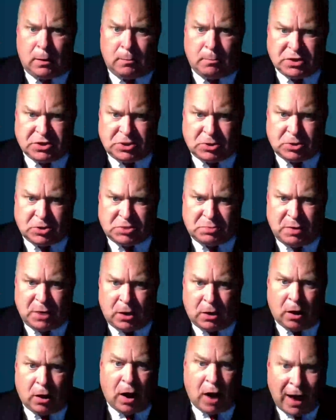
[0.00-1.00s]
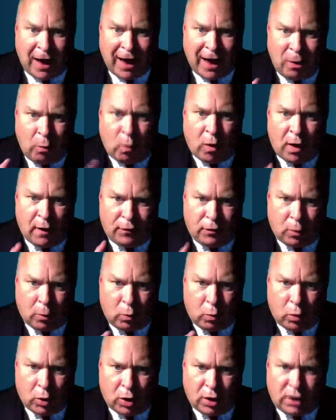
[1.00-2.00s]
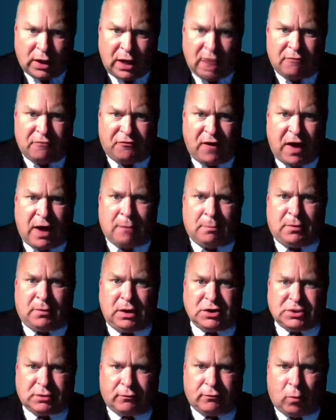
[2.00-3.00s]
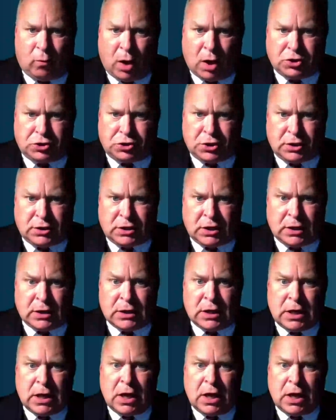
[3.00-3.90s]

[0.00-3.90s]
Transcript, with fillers: Mr. Speaker, I want the working families of Washington